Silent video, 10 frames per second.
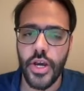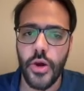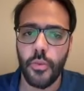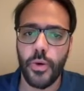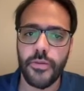
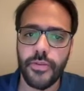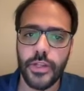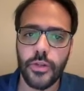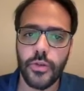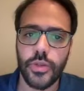One way
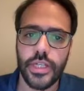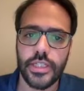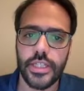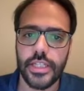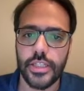to do
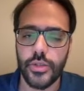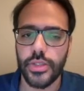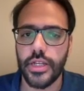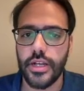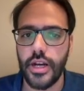this is
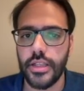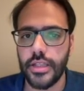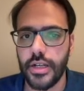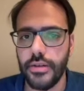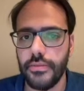using
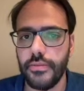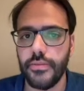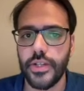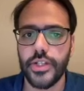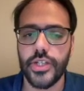conda,
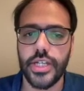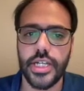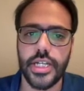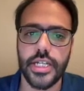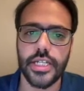which
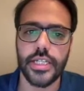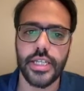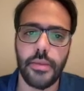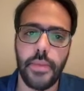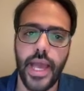is
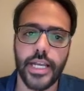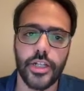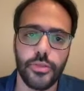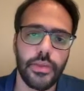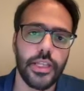a
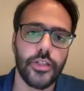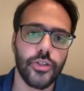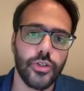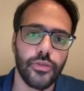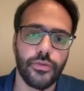package
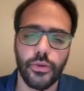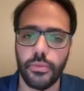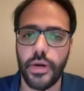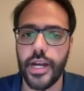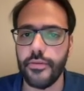manager for
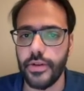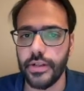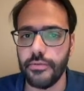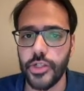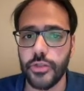Python, which is